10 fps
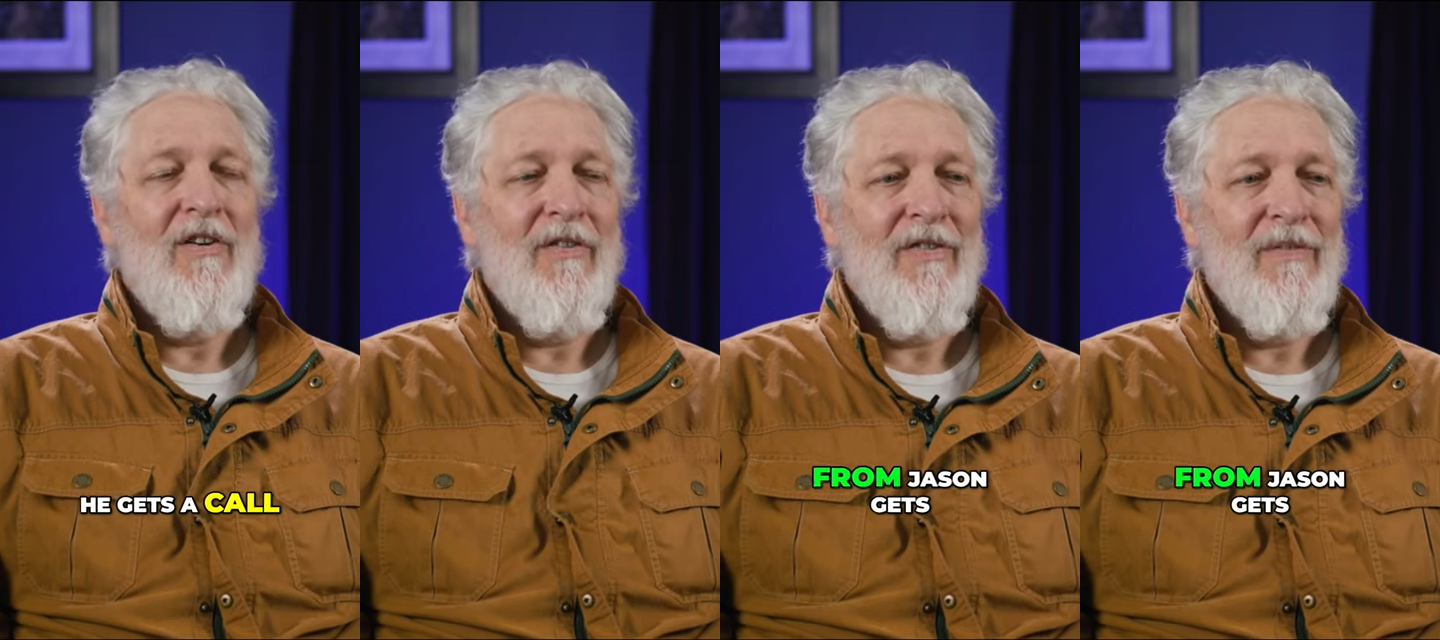
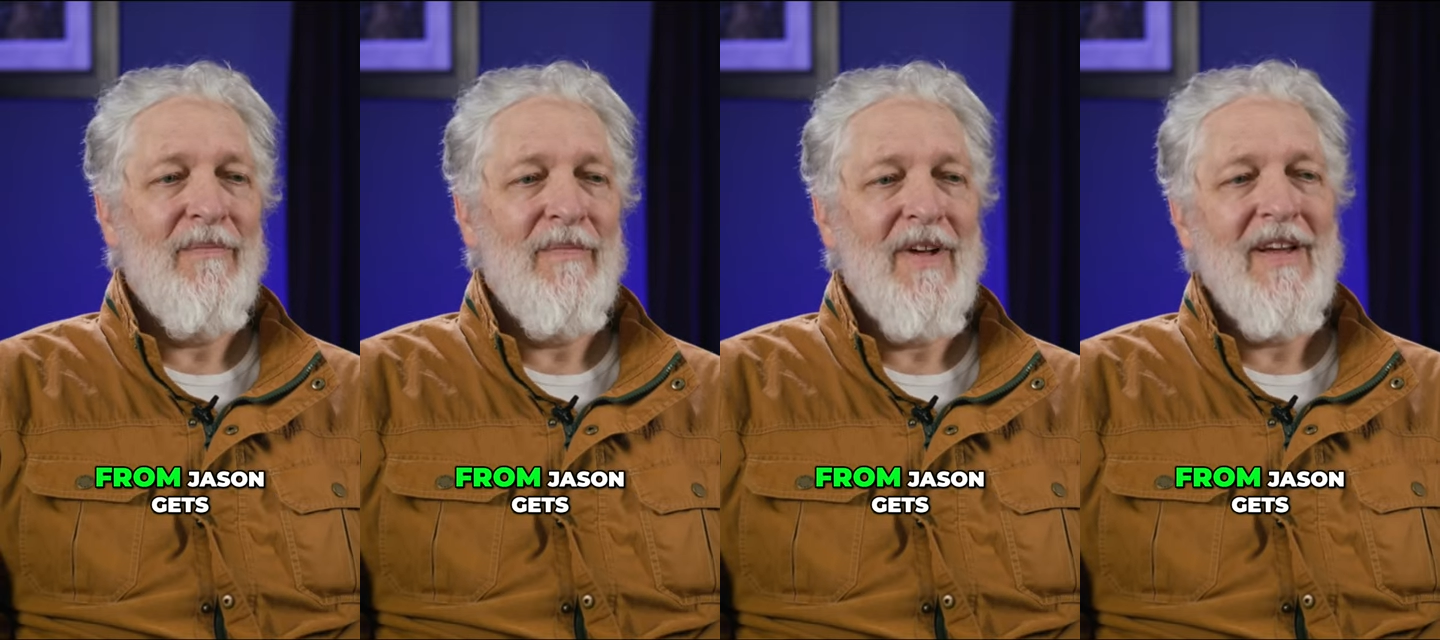from
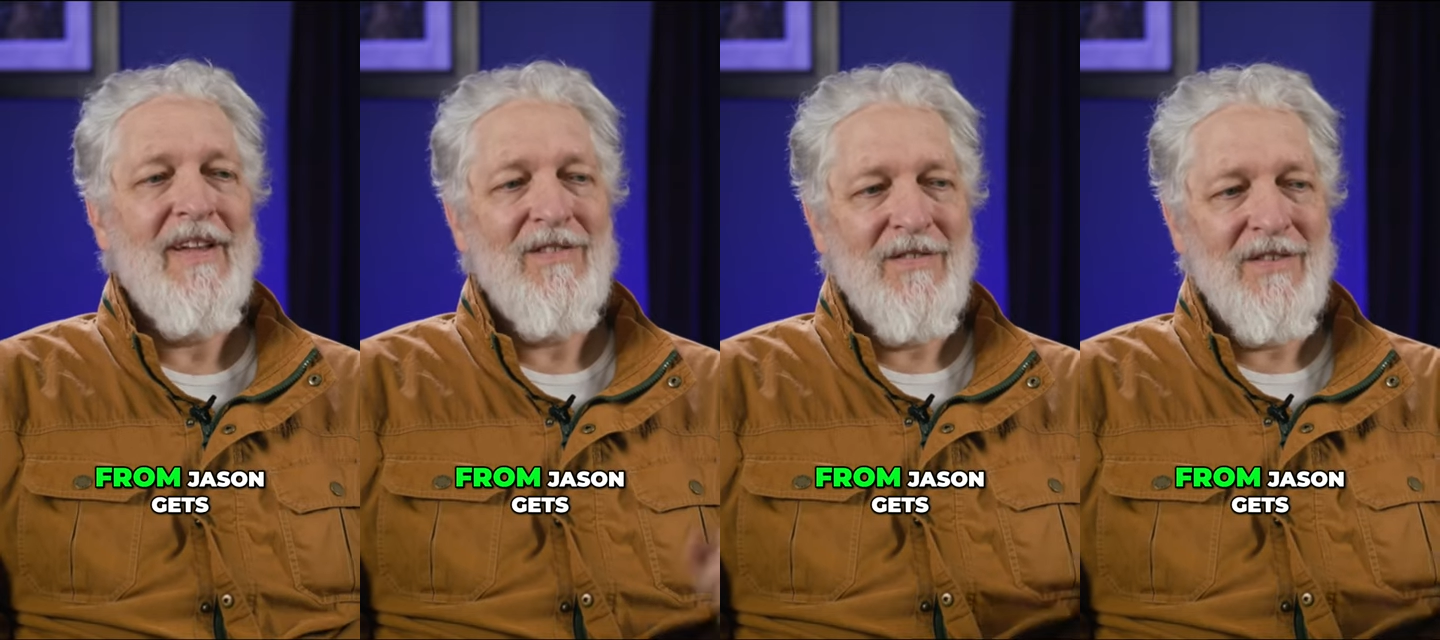uh,
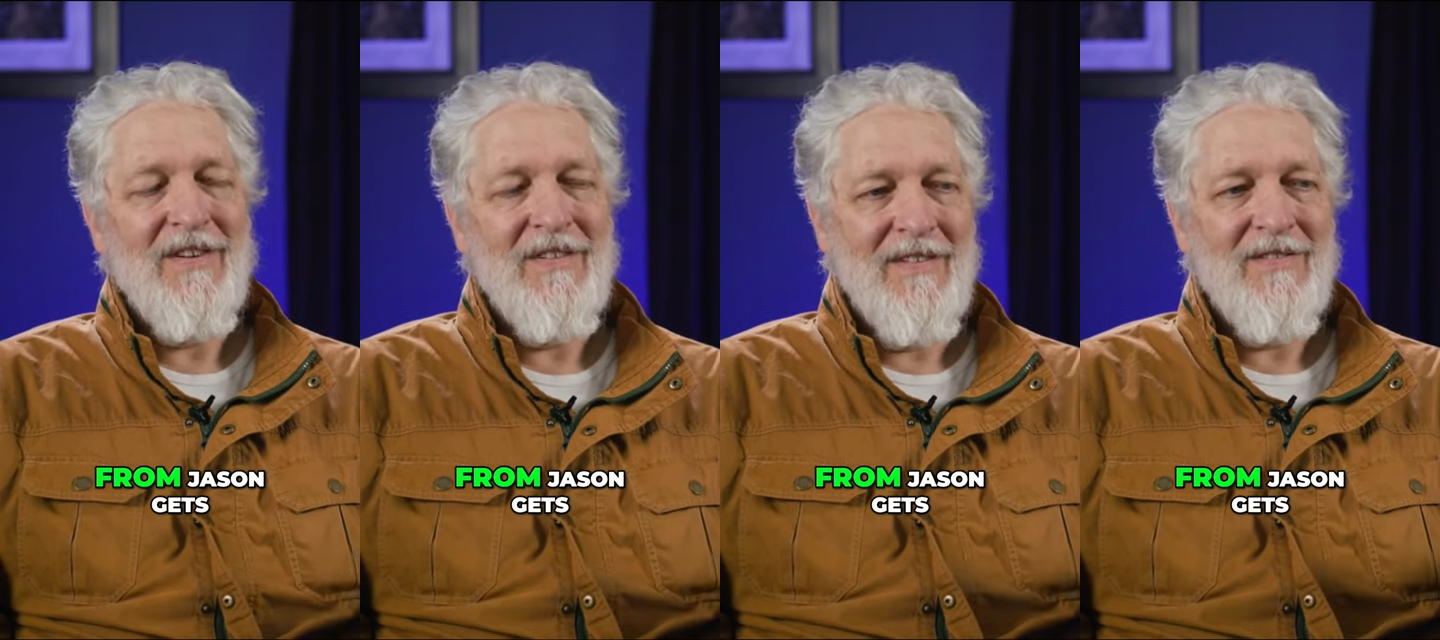
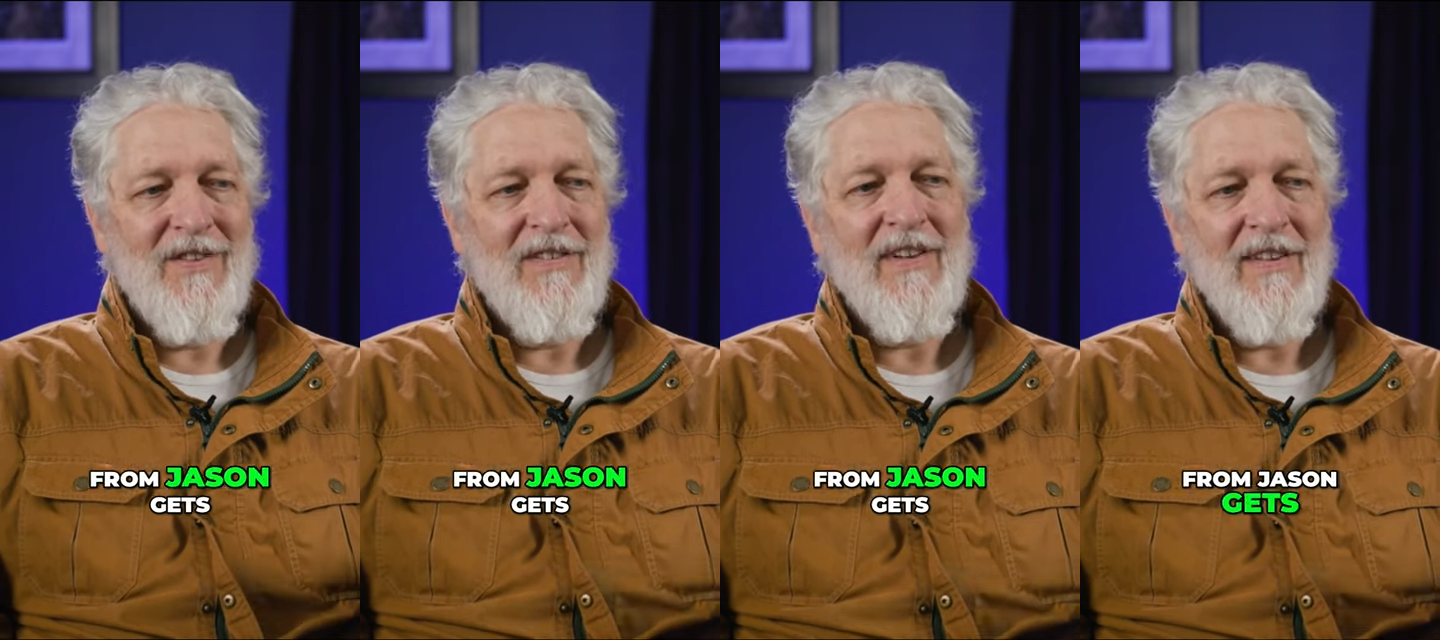
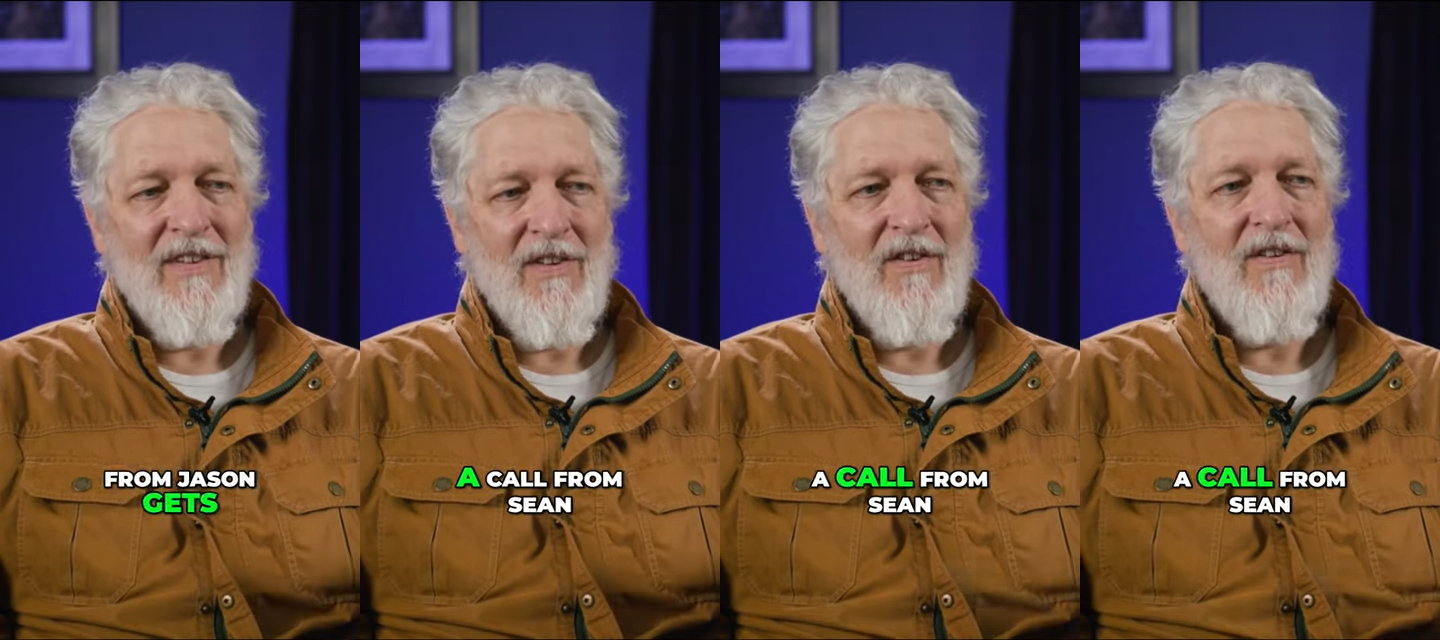Jason gets a
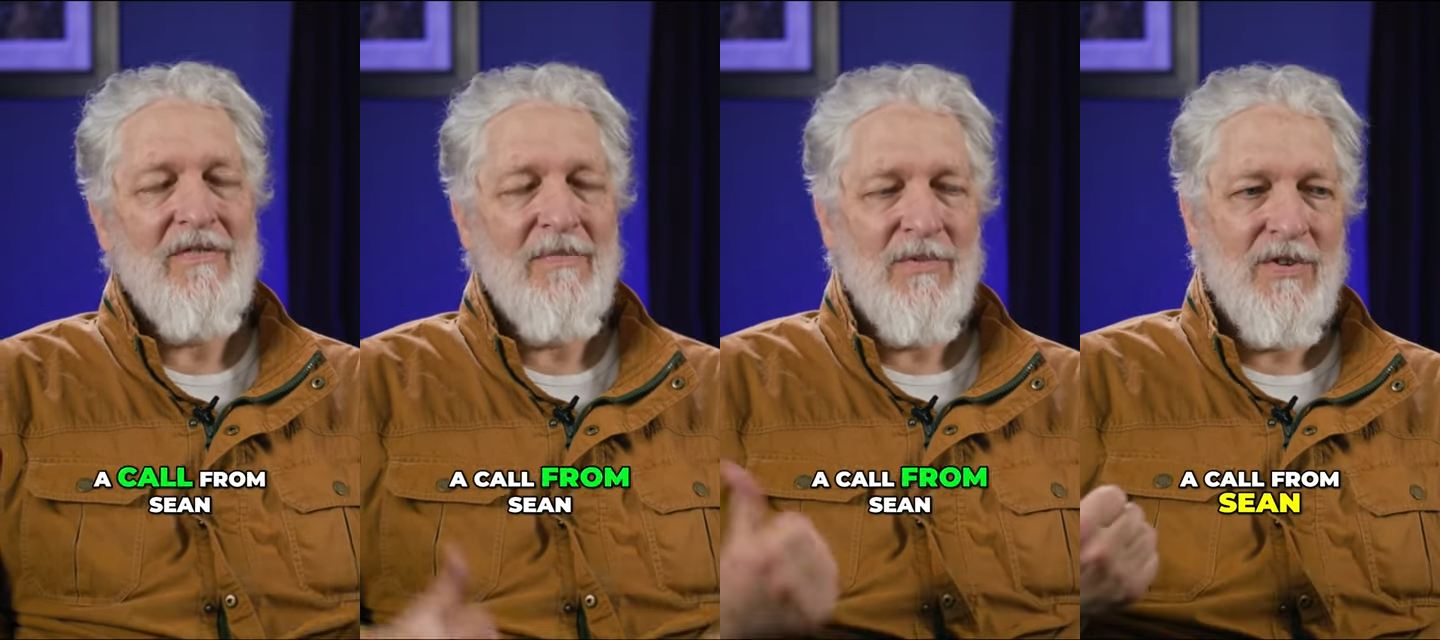call
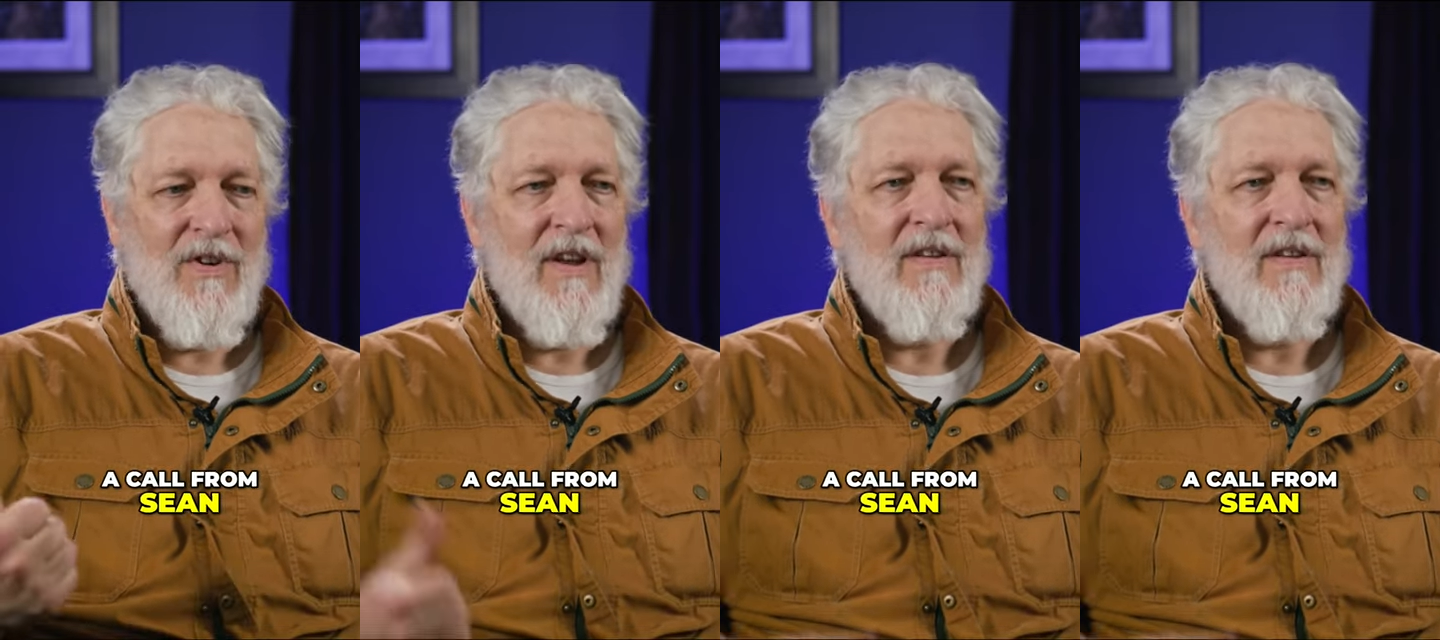from Sean.